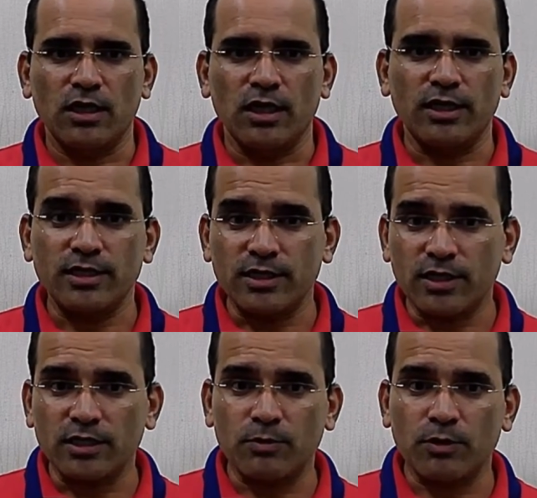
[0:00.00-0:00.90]
This it
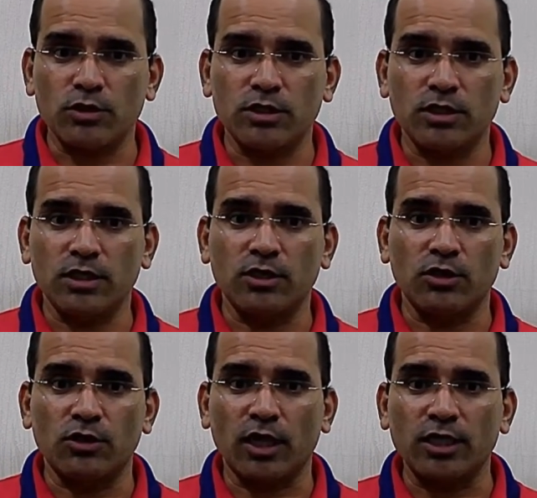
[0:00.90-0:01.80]
does because the
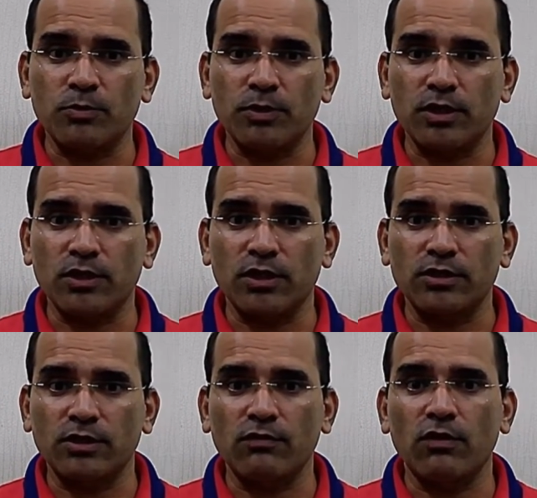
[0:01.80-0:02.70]
transmitter and the
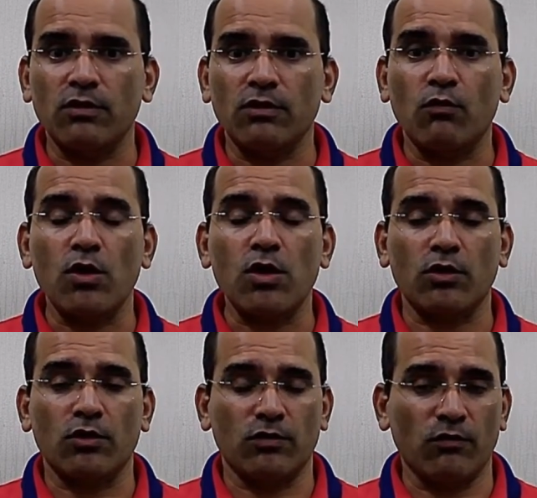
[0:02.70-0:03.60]
receiver work on
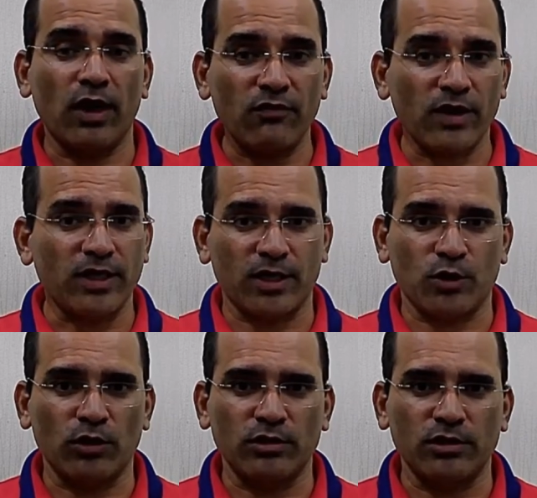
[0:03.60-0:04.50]
a Wi-Fi
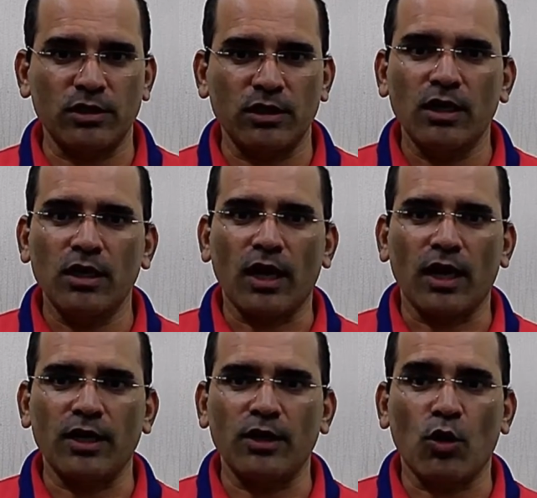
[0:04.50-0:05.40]
technology
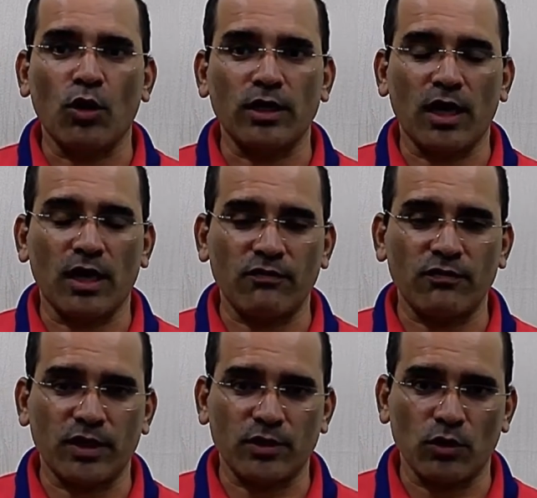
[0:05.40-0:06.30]
and not an RF
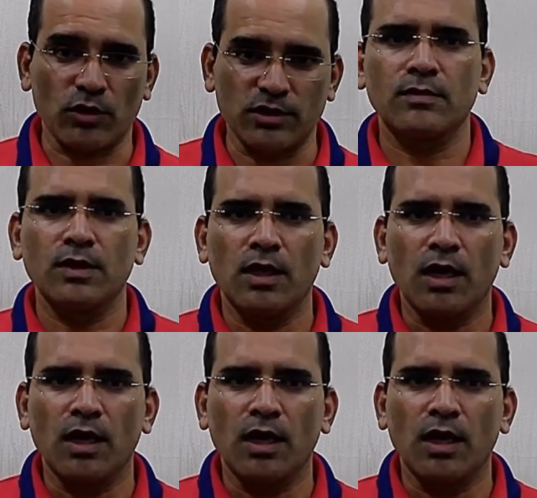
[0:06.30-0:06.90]
technology.